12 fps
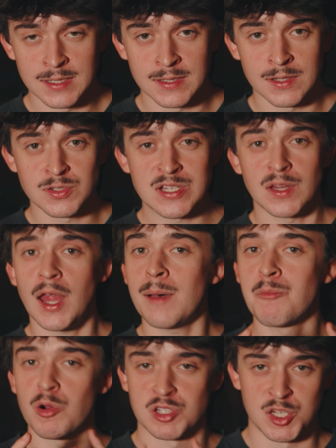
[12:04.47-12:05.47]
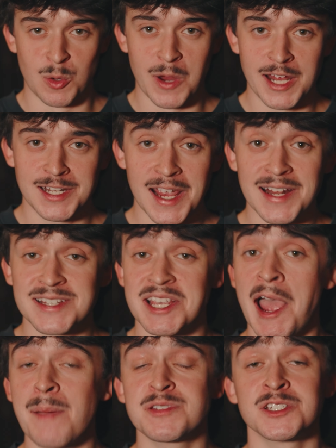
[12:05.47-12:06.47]
There's a lot more to it, and it's
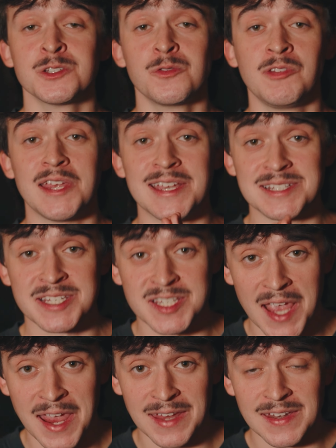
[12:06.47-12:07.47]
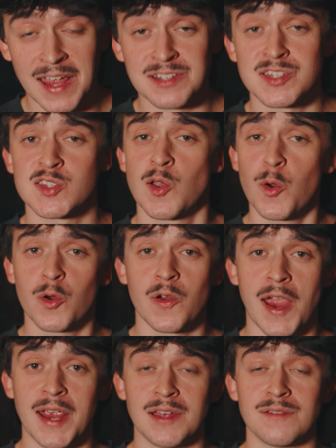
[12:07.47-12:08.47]
absolutely insane and so
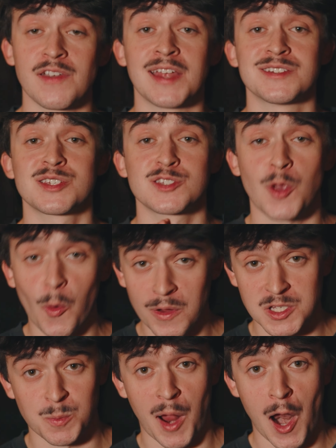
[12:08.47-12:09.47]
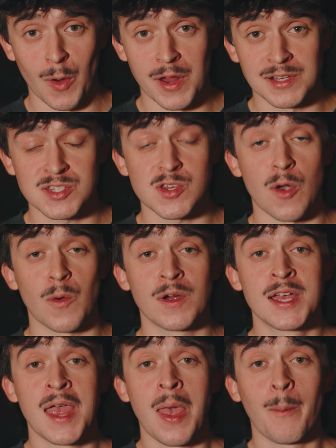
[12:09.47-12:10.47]
creative and so inspiring, so
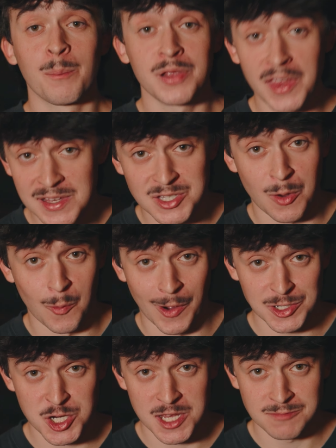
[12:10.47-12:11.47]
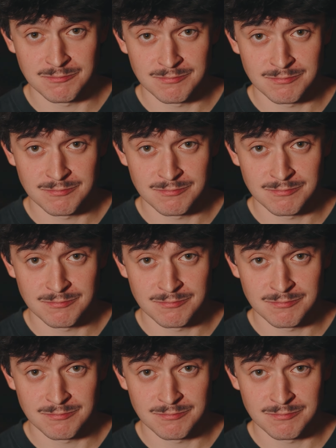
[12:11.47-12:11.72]
please go watch it.